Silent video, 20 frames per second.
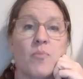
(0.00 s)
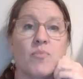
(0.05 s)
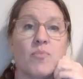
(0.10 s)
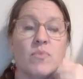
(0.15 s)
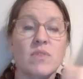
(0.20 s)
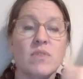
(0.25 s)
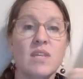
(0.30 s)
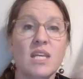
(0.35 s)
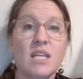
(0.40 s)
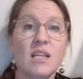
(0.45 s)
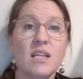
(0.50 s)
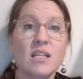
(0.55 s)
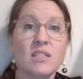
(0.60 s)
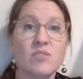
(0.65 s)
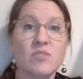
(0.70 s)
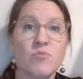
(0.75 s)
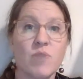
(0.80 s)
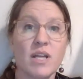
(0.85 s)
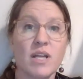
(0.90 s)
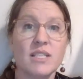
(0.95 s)

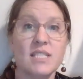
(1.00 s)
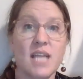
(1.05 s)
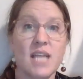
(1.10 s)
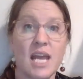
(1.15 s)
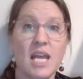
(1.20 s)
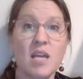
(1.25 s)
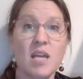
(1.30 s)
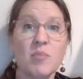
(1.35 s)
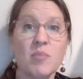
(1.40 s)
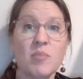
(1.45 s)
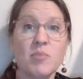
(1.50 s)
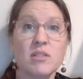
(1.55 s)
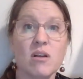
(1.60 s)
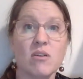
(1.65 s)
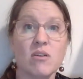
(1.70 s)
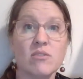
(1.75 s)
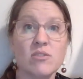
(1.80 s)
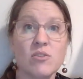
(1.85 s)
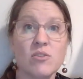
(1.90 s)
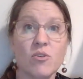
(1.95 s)
Needless red tape is
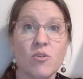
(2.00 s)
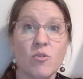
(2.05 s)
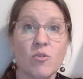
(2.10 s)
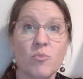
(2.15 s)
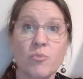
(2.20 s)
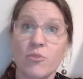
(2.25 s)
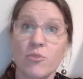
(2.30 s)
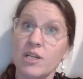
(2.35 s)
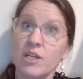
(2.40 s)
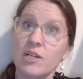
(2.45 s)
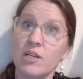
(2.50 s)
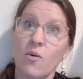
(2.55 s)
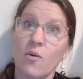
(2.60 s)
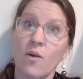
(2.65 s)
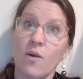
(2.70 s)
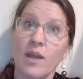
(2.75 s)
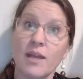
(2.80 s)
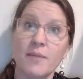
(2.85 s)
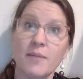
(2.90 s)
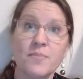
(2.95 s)
also pretty
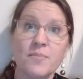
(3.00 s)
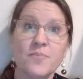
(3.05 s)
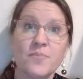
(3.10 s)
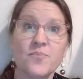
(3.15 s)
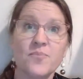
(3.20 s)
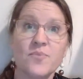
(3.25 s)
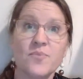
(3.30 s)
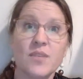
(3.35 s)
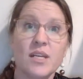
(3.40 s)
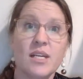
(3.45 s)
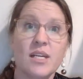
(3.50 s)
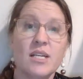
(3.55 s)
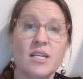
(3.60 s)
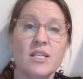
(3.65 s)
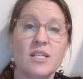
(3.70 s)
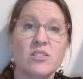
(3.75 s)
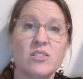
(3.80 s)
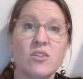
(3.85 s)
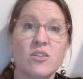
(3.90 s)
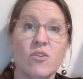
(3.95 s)
annoying.
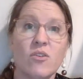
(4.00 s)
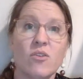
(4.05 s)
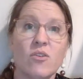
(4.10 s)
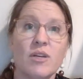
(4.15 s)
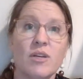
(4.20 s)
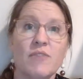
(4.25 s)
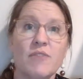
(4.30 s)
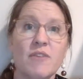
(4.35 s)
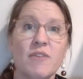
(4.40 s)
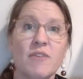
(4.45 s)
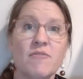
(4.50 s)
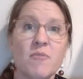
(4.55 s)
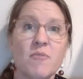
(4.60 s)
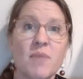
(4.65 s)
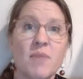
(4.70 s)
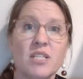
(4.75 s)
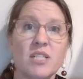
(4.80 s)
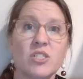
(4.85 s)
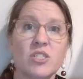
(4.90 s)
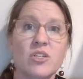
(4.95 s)
So if
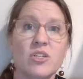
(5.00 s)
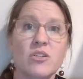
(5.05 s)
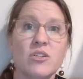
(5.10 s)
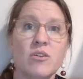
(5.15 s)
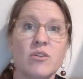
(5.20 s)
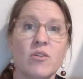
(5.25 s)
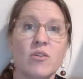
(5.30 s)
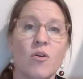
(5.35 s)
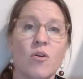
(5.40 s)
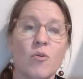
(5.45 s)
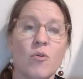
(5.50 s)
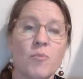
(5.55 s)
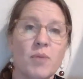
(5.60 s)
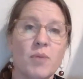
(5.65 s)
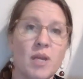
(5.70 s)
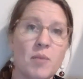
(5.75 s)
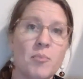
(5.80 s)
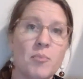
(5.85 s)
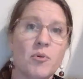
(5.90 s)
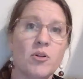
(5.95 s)
information or
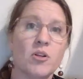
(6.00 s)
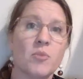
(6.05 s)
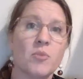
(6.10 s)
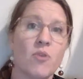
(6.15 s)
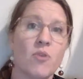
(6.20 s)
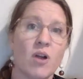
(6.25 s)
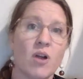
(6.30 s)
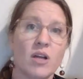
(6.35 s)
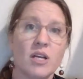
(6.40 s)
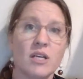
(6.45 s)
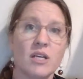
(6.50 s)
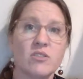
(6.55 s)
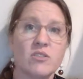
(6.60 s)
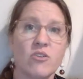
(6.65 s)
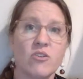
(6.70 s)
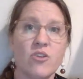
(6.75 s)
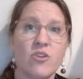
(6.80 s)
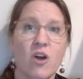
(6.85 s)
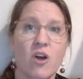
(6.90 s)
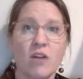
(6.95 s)
people or products
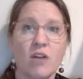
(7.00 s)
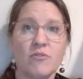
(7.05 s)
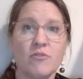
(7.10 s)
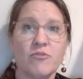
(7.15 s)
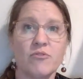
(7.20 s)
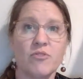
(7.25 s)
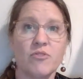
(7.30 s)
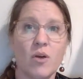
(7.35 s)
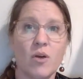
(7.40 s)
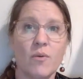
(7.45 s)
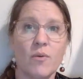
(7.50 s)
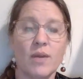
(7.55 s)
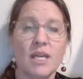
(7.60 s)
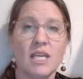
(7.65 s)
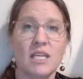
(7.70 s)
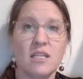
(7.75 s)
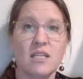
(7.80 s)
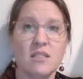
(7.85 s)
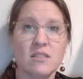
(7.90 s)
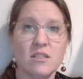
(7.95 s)
are not flowing
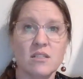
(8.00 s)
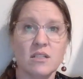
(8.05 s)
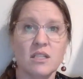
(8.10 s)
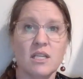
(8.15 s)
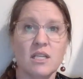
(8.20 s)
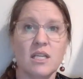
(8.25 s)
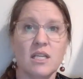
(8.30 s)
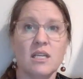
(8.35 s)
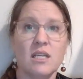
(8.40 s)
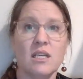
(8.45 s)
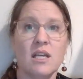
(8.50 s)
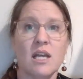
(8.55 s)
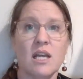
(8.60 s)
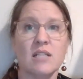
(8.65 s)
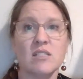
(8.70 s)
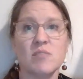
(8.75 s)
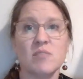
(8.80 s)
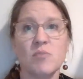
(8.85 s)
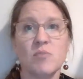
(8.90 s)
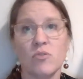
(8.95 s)
easily
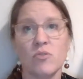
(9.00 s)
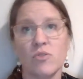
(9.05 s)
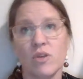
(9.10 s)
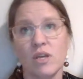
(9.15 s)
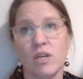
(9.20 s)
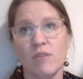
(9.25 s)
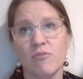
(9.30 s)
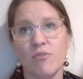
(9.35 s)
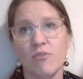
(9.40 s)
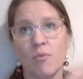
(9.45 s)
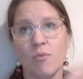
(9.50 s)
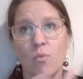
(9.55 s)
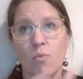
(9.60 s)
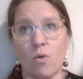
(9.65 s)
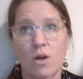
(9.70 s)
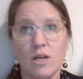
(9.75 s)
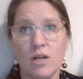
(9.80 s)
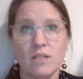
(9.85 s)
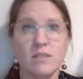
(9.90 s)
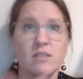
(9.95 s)
and smoothly from
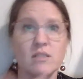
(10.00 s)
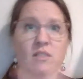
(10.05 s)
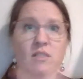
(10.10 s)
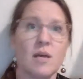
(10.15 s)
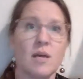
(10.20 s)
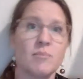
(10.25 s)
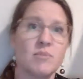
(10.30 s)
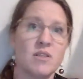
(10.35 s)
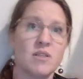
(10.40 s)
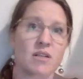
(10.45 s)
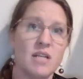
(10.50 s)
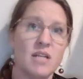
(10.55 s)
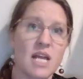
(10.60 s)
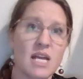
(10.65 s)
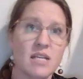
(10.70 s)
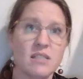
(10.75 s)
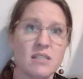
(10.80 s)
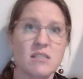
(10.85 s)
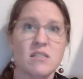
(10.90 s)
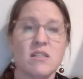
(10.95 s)
one step to the
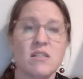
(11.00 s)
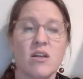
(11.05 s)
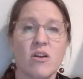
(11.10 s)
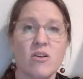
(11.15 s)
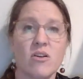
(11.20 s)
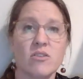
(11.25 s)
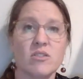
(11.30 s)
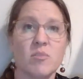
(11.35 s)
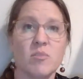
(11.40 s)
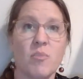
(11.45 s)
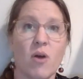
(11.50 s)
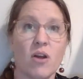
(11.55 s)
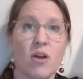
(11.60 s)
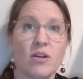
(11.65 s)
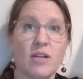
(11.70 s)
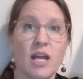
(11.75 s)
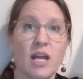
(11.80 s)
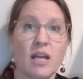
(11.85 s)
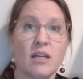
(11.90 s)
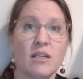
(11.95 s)
next, there's a
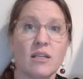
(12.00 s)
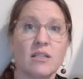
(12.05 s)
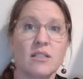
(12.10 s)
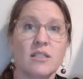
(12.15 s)
bottleneck.